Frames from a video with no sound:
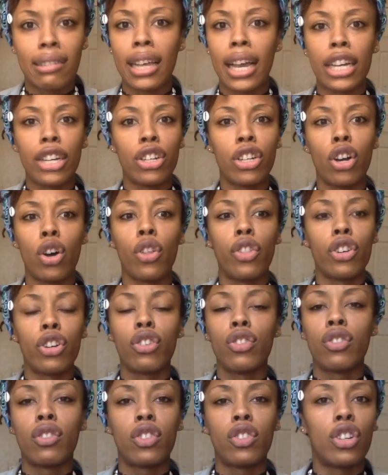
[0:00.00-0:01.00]
Like,
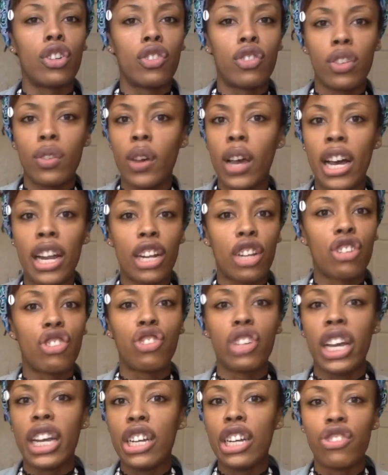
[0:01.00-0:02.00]
there's an
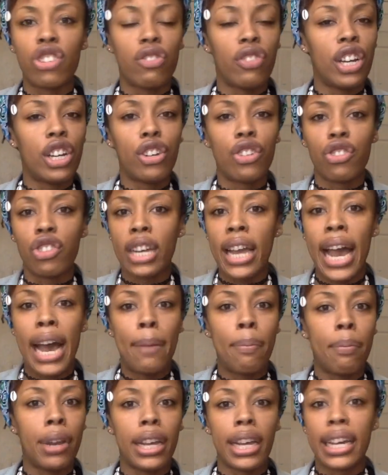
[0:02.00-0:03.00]
exchange of energy
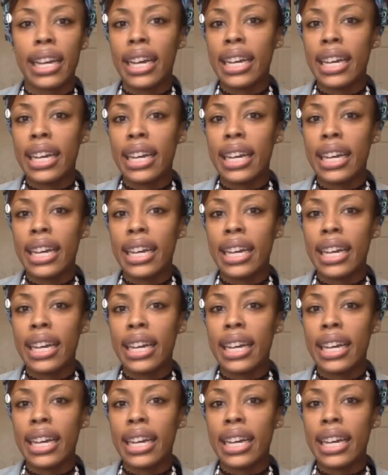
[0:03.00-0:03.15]
happening.